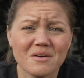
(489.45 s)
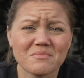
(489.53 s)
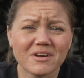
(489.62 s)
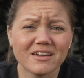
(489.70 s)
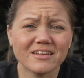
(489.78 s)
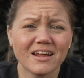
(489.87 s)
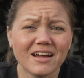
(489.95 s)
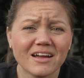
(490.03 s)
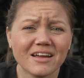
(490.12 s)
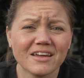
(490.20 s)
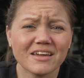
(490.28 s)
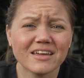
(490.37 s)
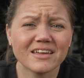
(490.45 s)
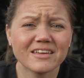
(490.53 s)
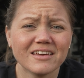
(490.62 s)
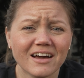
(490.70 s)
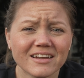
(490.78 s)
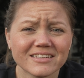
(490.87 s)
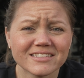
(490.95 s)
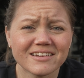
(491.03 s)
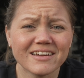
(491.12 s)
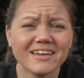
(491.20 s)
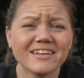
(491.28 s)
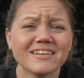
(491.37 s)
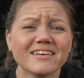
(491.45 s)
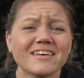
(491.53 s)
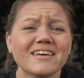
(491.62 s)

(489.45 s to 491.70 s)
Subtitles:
but I got it done,